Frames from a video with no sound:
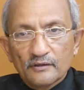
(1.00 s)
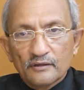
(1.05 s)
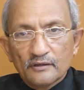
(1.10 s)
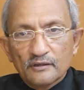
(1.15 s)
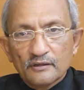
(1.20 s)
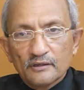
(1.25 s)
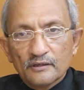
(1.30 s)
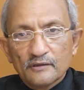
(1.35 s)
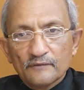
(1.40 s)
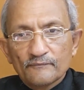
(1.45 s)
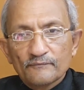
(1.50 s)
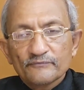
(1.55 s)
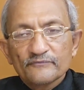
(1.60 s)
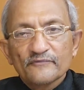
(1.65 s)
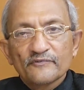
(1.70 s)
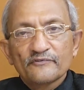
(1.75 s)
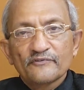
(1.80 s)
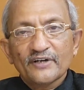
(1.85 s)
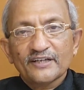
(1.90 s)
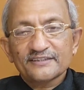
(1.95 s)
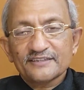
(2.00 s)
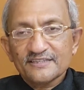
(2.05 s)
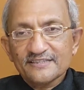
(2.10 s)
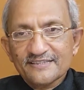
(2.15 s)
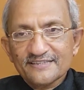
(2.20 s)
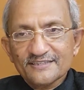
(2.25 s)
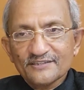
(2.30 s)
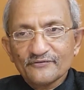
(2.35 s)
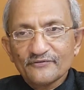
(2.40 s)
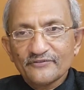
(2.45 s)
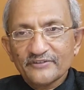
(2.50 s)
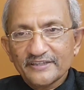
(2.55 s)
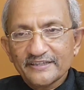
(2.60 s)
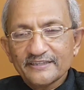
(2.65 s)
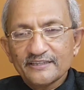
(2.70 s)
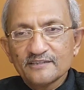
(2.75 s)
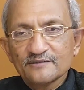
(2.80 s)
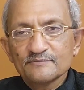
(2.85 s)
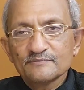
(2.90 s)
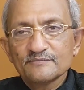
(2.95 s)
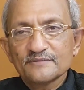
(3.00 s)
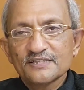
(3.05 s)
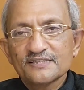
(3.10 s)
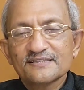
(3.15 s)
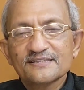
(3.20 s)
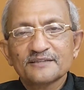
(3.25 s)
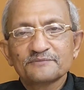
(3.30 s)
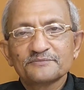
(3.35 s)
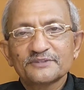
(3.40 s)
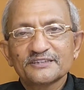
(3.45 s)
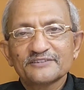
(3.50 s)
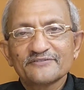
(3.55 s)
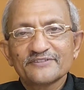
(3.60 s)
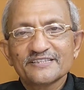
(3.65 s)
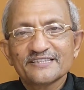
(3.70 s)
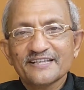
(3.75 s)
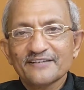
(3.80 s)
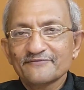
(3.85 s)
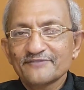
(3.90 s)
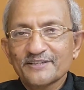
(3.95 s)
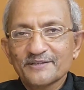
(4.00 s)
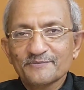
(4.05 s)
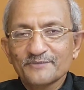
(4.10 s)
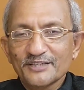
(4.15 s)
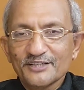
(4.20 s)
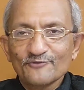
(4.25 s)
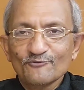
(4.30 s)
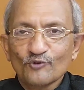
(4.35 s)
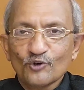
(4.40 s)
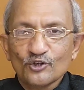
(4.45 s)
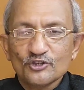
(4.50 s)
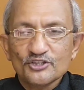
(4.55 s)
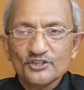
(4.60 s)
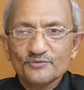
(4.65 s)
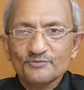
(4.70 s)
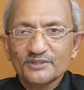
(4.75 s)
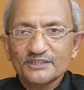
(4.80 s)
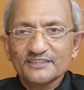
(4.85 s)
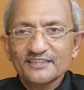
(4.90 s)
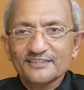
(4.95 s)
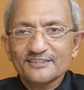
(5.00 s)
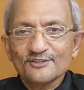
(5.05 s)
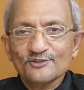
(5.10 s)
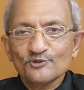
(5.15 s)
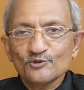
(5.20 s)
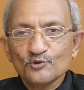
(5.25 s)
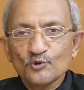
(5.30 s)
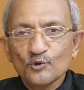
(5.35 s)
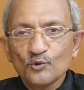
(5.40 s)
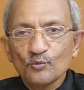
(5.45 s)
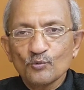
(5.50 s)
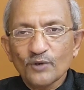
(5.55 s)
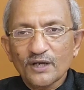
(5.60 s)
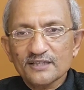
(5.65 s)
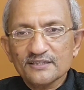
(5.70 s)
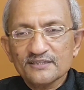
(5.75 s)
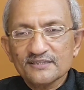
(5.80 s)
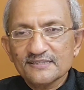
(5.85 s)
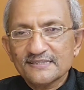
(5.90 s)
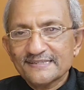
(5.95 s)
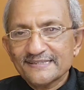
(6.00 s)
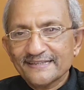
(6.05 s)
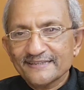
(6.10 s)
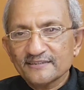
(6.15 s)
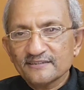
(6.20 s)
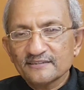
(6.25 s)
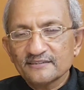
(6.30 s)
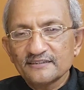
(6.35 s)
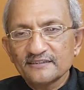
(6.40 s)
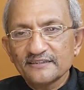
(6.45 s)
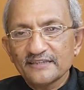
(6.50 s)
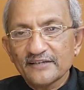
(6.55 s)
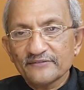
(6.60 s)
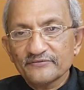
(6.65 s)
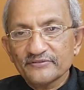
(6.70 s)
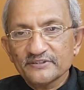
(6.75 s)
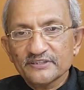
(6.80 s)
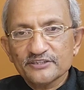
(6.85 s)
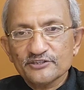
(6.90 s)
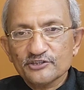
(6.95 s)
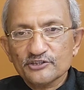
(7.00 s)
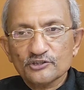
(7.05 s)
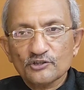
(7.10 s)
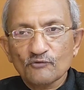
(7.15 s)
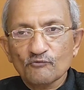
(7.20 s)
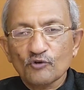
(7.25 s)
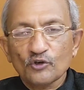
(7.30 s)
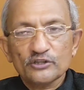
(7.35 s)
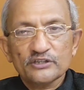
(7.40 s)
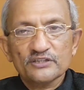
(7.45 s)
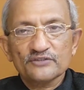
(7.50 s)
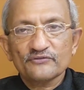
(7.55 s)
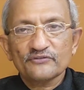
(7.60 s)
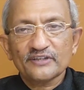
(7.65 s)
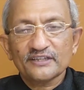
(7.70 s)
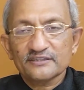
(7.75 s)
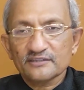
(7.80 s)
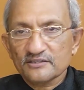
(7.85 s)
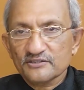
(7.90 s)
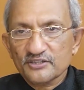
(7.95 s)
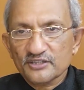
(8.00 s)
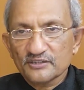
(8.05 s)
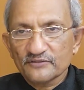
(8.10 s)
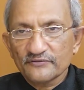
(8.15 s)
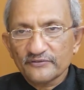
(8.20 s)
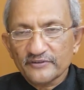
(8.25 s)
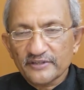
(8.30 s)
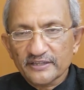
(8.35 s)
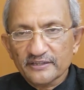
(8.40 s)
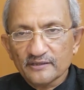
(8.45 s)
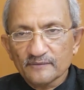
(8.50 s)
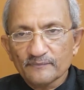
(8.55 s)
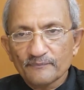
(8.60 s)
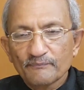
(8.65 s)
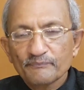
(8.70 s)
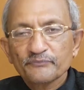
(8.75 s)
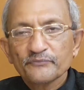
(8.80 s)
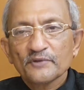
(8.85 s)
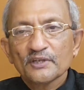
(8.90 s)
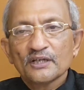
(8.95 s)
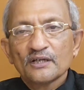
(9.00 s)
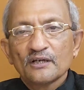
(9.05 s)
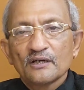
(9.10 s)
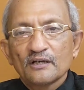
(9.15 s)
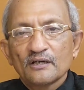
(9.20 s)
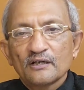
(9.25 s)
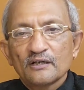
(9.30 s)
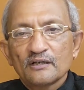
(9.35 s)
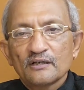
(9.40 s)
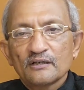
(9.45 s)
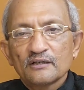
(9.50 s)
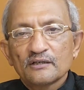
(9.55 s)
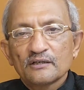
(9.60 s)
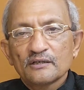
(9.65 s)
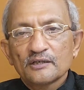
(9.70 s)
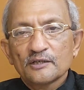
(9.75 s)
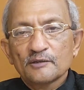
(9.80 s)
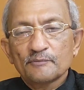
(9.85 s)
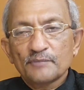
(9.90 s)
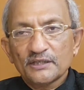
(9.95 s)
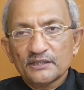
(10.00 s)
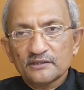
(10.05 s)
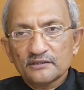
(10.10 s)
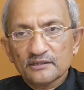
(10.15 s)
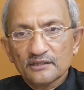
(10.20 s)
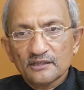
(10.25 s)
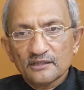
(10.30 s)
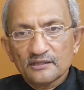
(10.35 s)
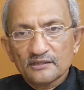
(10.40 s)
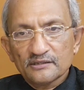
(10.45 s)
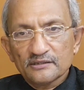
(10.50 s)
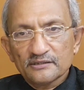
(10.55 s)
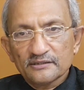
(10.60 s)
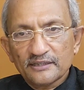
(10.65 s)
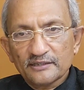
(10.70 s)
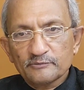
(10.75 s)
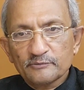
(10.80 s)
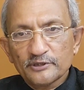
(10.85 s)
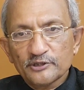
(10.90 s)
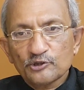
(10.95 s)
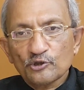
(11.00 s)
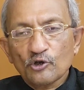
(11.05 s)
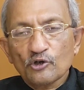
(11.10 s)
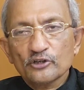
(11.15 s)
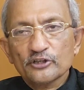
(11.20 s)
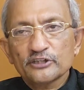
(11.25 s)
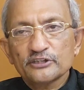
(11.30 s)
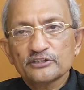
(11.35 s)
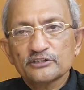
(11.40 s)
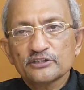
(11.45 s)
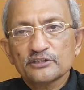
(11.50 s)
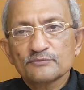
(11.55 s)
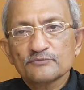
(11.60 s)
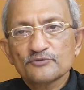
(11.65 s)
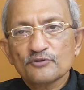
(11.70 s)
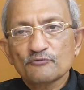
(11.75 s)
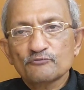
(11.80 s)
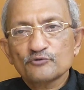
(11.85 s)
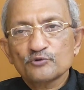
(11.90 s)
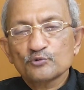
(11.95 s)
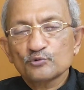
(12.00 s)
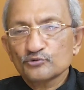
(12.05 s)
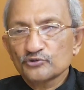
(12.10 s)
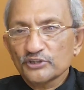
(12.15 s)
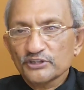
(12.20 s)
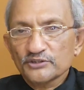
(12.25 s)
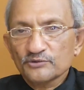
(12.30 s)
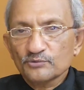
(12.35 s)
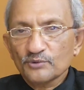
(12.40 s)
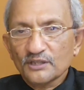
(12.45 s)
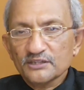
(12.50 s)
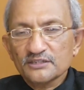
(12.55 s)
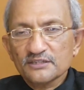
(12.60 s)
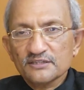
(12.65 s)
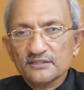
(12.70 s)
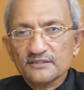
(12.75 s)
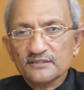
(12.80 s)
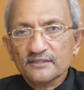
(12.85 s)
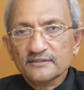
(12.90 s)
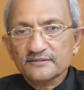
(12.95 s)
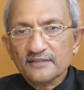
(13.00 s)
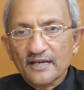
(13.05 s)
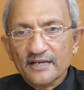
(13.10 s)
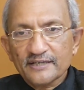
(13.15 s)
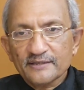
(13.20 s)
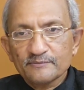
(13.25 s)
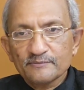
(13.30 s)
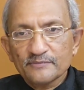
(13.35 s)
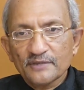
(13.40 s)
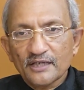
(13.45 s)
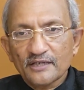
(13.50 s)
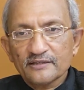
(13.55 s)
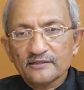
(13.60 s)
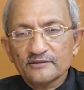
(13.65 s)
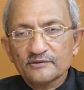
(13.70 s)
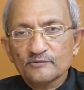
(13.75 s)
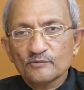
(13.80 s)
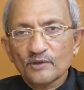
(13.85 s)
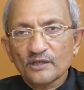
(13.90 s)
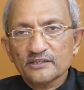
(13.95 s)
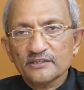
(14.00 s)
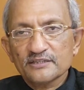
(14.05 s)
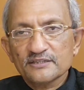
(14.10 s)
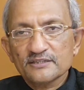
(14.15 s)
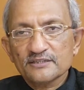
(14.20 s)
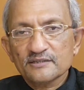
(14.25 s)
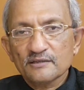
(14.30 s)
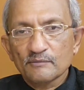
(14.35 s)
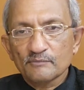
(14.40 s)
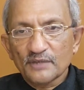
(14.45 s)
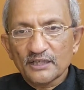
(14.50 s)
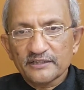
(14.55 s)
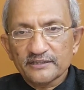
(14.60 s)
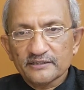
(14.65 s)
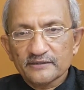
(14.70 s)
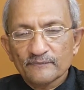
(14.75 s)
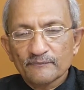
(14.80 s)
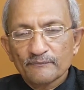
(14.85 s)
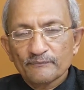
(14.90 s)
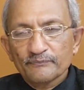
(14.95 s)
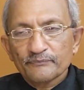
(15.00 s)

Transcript: Financial freedom is something which everybody wants, but there is no one single definition of what is financial freedom. But let me talk in terms of two things. One is time and one is money.